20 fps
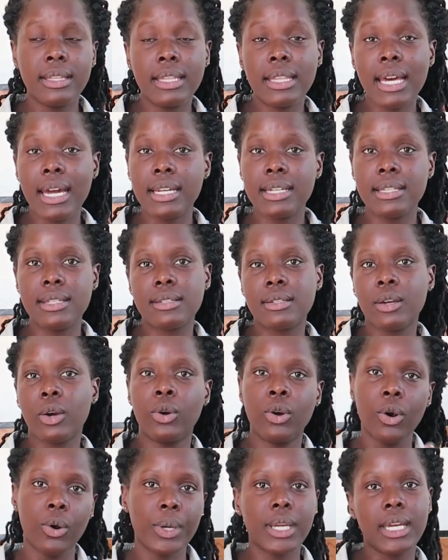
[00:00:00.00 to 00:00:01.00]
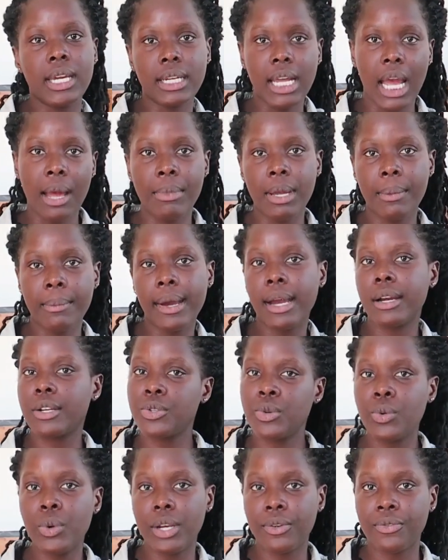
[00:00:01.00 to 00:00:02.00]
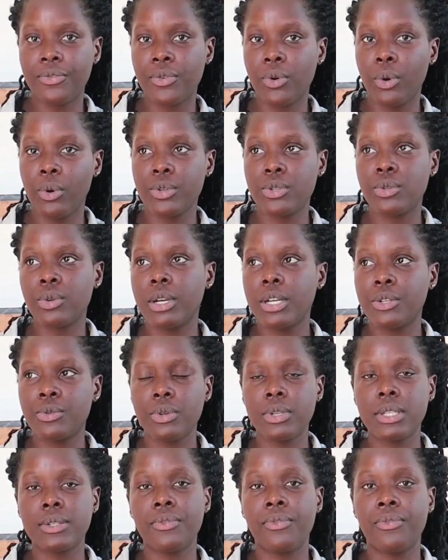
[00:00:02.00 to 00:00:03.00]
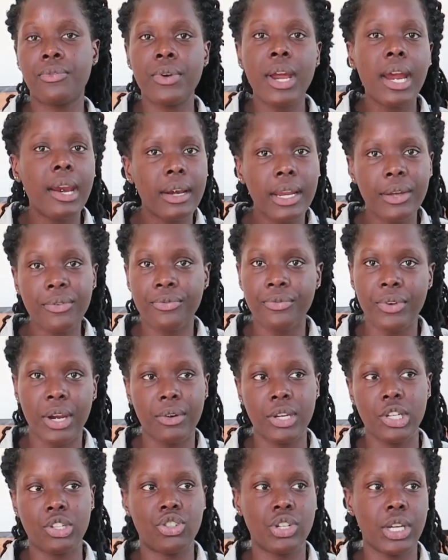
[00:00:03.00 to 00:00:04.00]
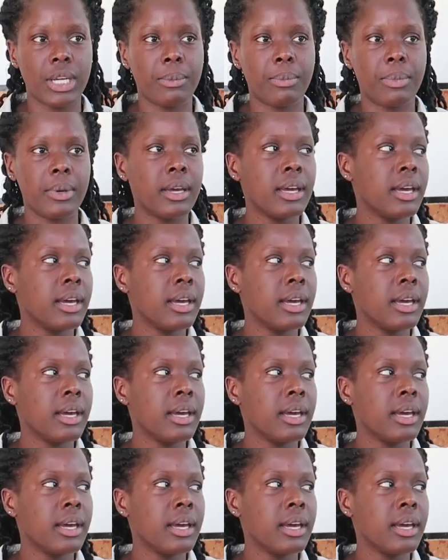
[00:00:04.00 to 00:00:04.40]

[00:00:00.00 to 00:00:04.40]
That is going and coming back, to and fro. So it was very, very cheap.